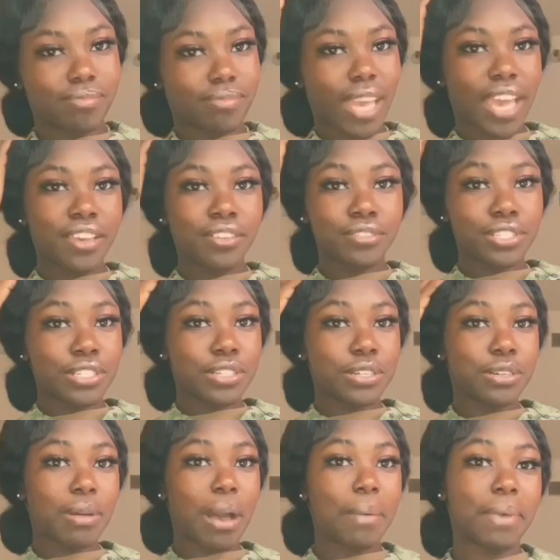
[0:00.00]
hey
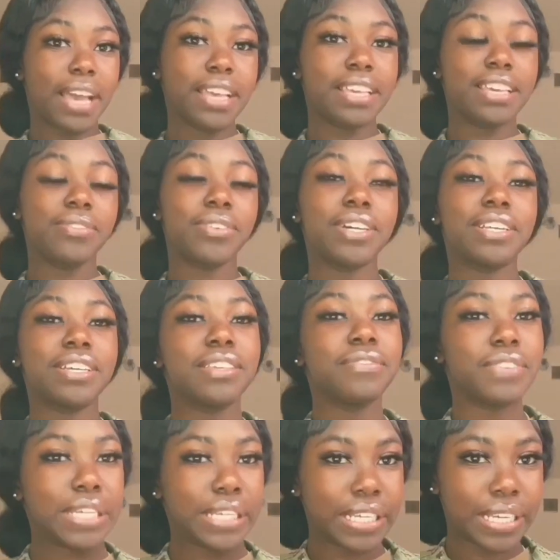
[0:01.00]
youtube i'm back again with another
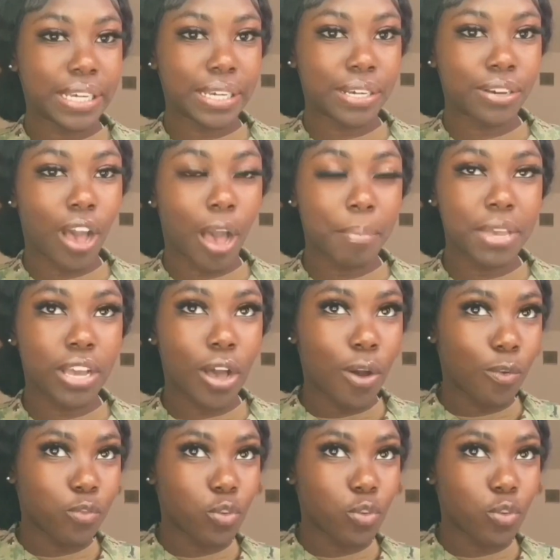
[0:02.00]
video i've been gone